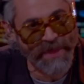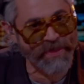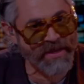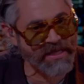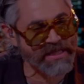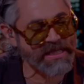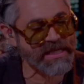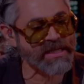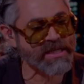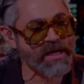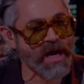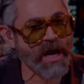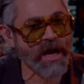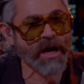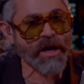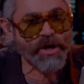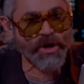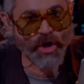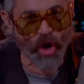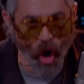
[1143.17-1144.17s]
And this is
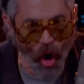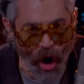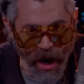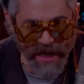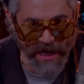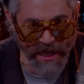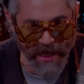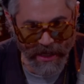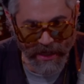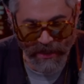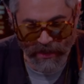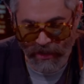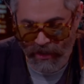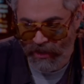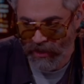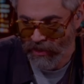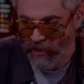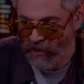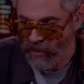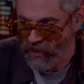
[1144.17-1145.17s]
annoying.
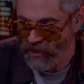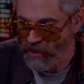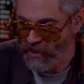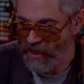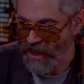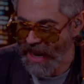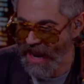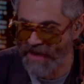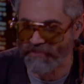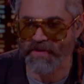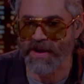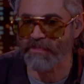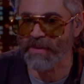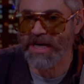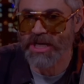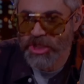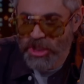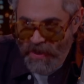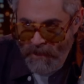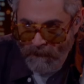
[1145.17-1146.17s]

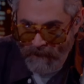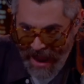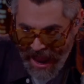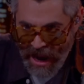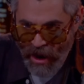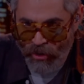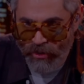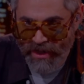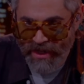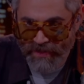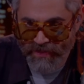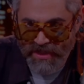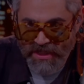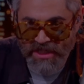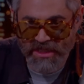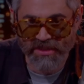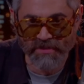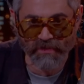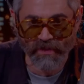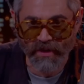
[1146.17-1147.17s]
Everybody should bow to
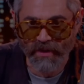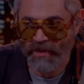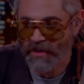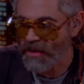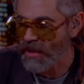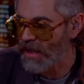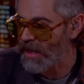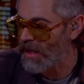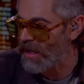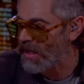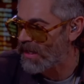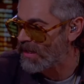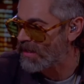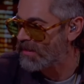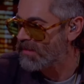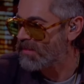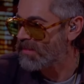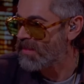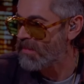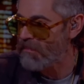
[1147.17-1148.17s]
these,
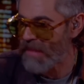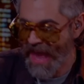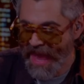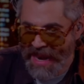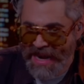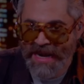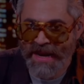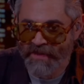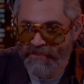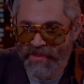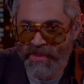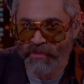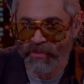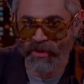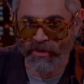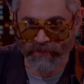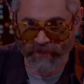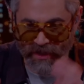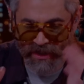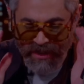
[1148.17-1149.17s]
the men of the
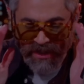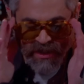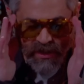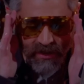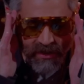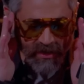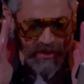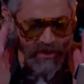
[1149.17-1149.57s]
movie.